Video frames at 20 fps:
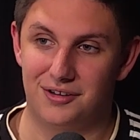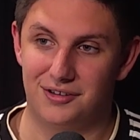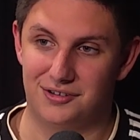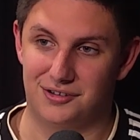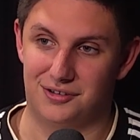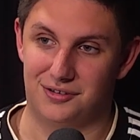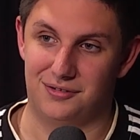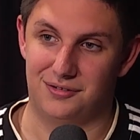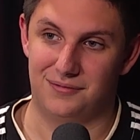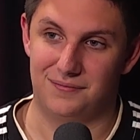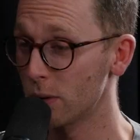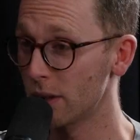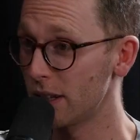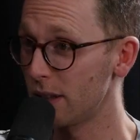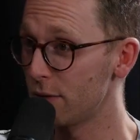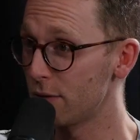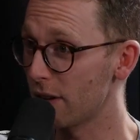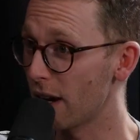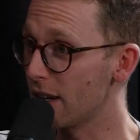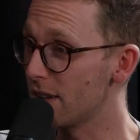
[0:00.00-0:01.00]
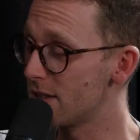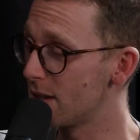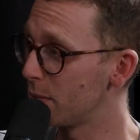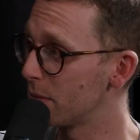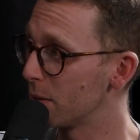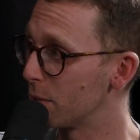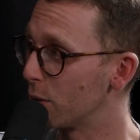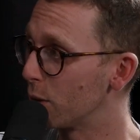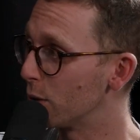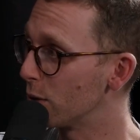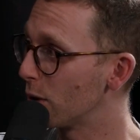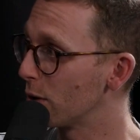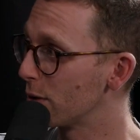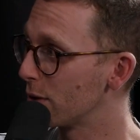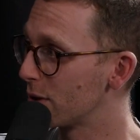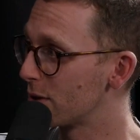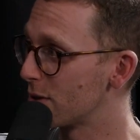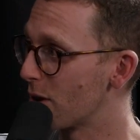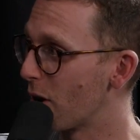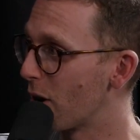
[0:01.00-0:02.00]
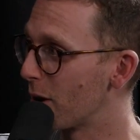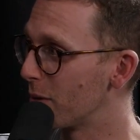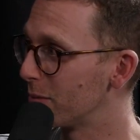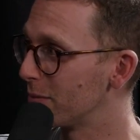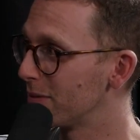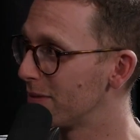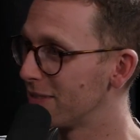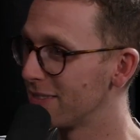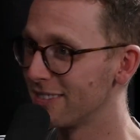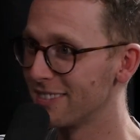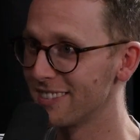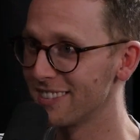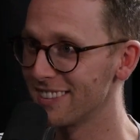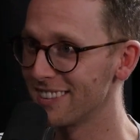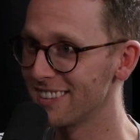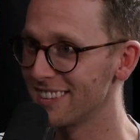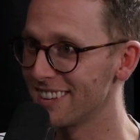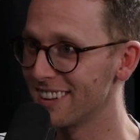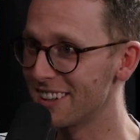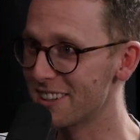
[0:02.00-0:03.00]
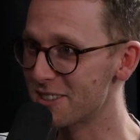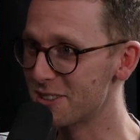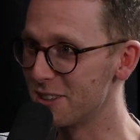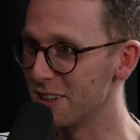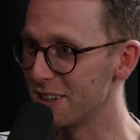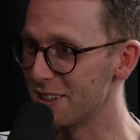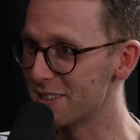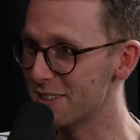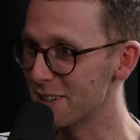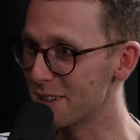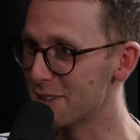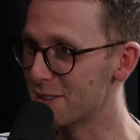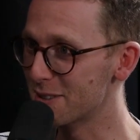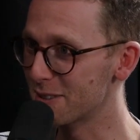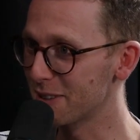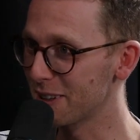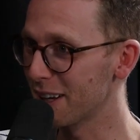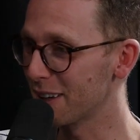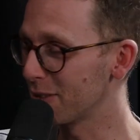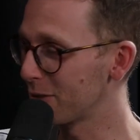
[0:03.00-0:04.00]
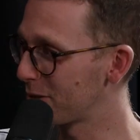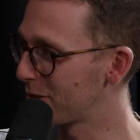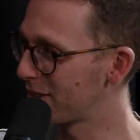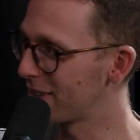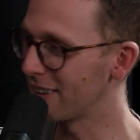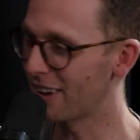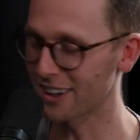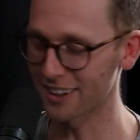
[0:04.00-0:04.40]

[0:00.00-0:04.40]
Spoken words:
Well, when he feeds him the ball all the time, it's like